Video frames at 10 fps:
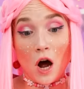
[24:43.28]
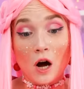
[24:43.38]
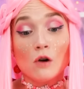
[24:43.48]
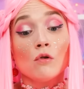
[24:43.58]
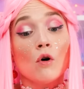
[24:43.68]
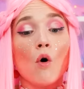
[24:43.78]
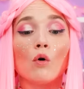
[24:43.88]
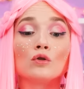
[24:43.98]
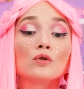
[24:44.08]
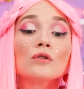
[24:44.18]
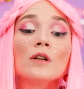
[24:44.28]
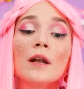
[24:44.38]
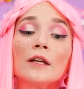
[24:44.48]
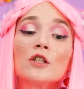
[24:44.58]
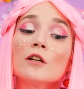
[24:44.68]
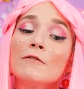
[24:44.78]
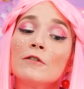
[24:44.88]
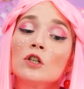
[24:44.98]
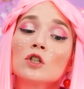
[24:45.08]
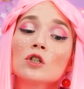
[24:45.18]
Now, onto the little
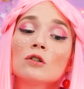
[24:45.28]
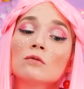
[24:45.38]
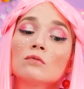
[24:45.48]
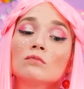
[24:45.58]
fish.